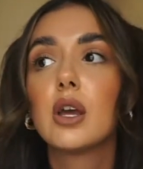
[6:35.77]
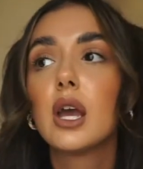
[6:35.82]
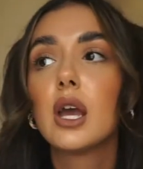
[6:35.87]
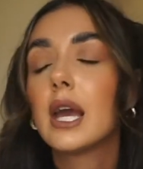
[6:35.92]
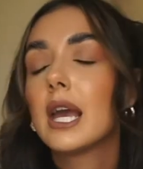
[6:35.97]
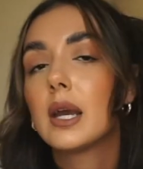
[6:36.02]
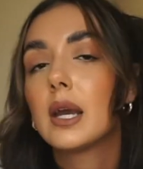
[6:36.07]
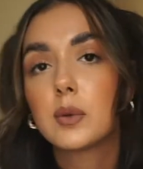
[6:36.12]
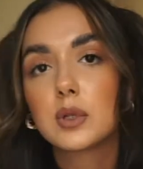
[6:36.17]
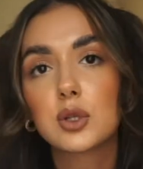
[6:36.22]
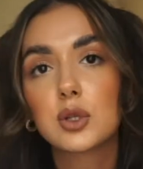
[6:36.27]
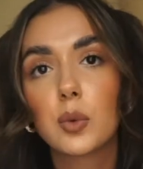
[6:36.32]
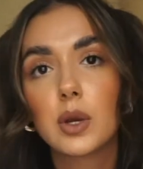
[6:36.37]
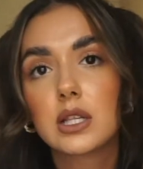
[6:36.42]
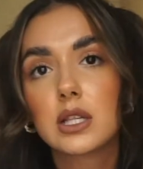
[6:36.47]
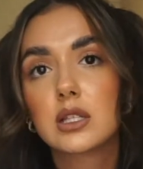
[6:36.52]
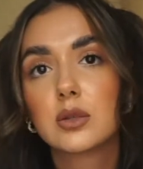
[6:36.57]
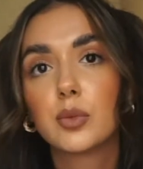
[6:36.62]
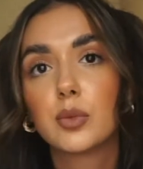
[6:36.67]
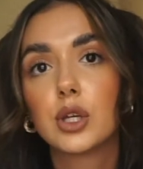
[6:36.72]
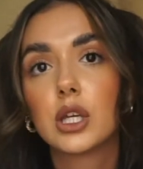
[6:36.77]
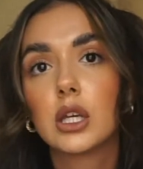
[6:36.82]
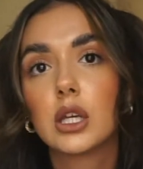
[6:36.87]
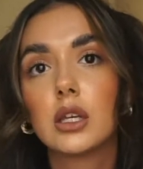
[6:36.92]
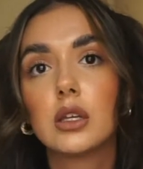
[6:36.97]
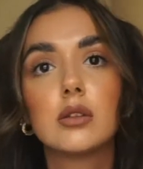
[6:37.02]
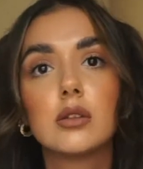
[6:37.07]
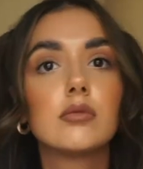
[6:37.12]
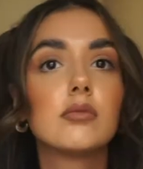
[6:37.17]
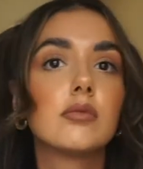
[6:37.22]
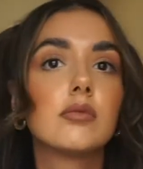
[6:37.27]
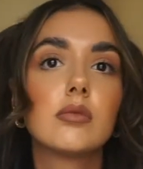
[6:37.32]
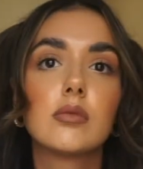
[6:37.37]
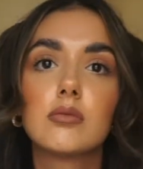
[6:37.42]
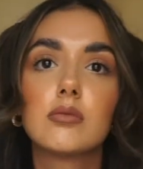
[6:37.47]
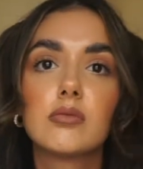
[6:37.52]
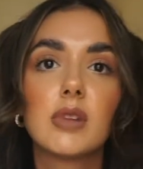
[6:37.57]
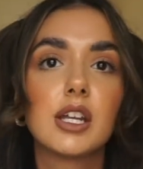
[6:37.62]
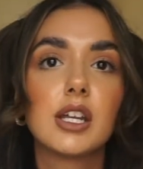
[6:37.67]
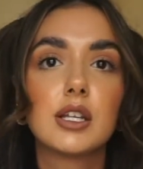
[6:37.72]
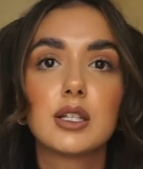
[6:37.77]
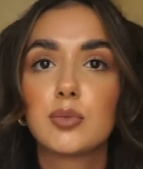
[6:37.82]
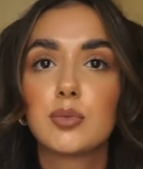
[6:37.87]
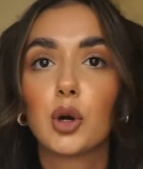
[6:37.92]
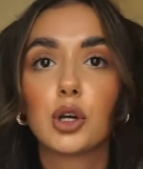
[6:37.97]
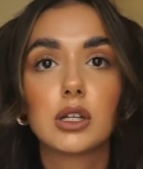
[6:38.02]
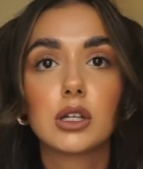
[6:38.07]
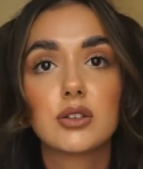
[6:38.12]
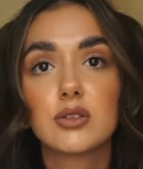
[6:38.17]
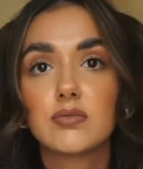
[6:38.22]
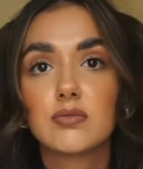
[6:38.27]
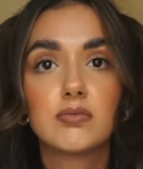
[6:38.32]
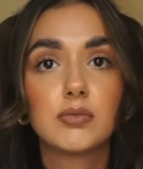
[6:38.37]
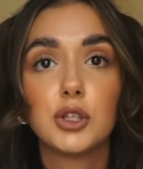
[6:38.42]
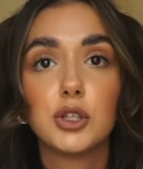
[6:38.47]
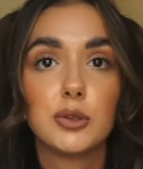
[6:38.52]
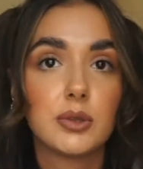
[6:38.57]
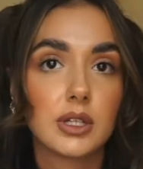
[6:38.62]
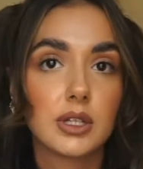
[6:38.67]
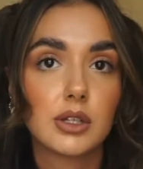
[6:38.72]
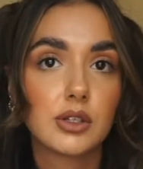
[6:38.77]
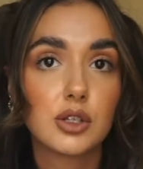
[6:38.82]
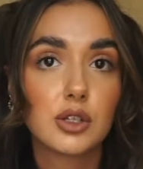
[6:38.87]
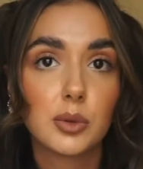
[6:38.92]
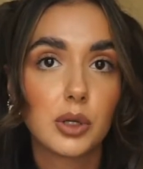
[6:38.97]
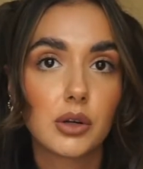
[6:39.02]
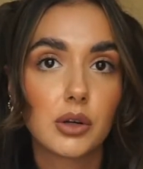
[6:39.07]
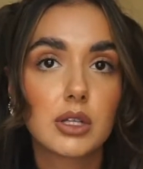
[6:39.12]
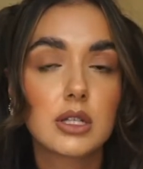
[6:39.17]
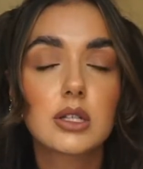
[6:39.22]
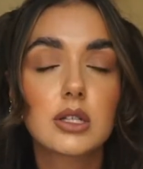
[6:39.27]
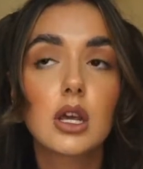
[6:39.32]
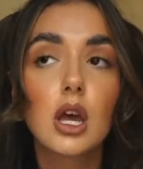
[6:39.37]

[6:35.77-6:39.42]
It was a waste of money and it's pointless using it, to be honest.